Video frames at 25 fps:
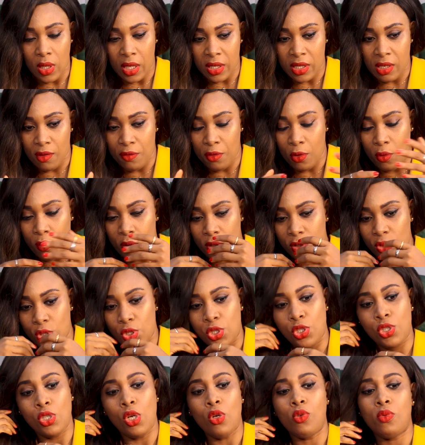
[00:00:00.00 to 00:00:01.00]
like, even when you
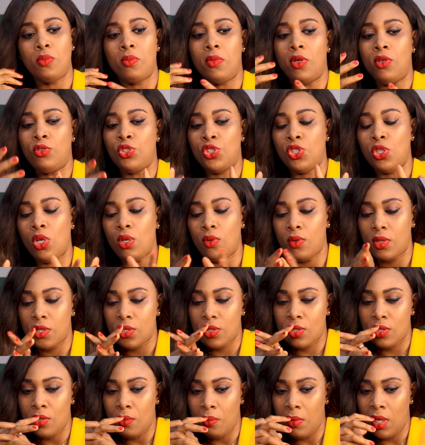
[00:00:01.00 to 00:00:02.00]
showed
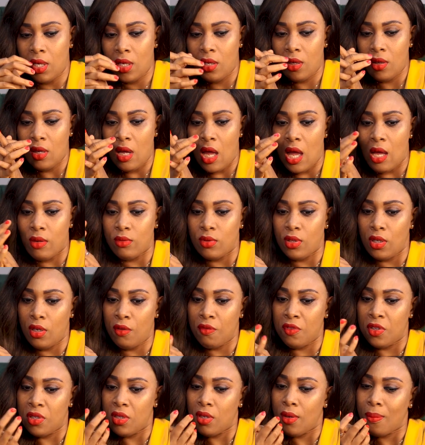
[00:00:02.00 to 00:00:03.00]
it to me, how
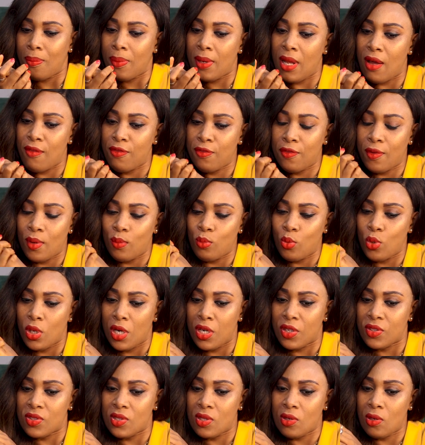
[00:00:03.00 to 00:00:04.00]
even the platform
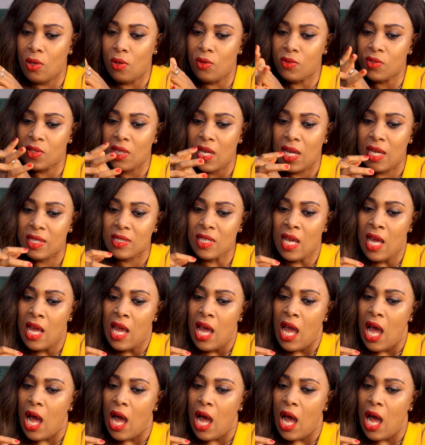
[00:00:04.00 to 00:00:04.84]
works and all that,